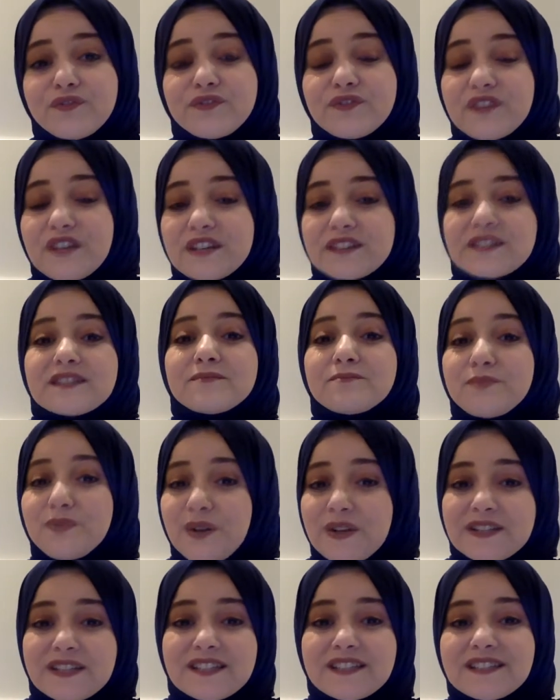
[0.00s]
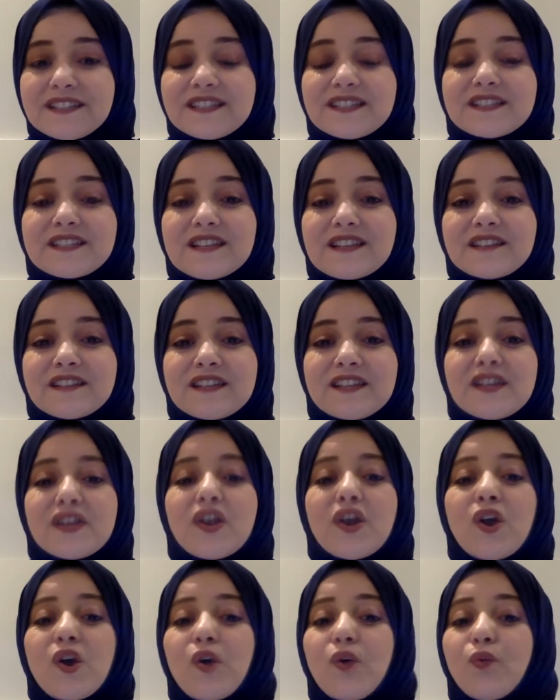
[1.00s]
this present study
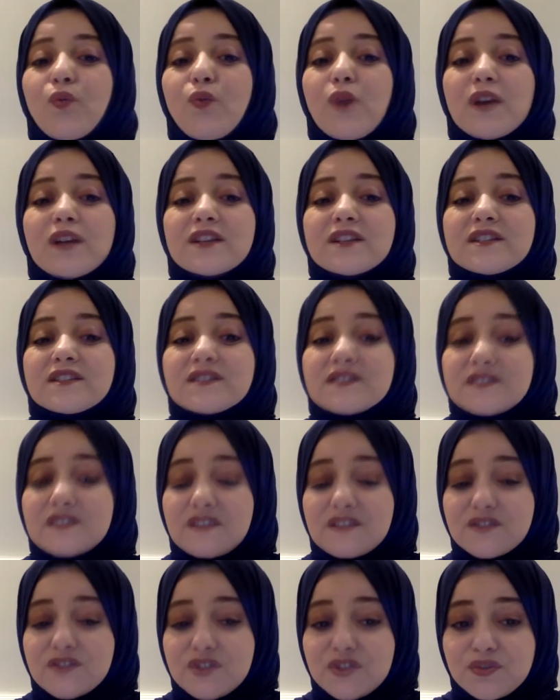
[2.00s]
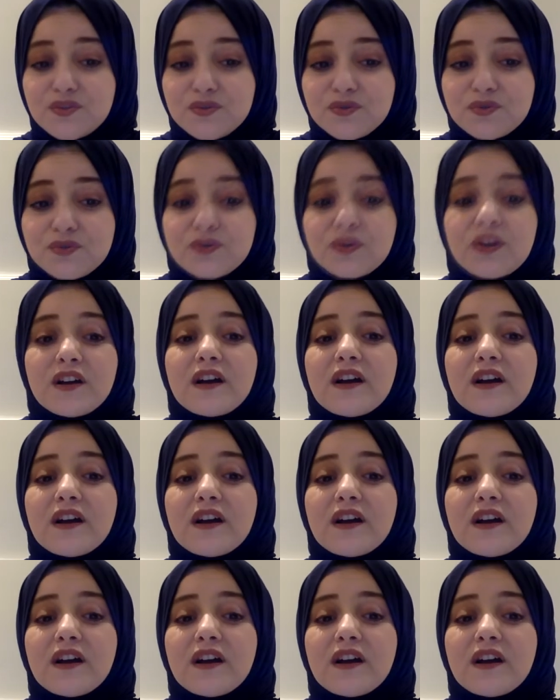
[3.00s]
was to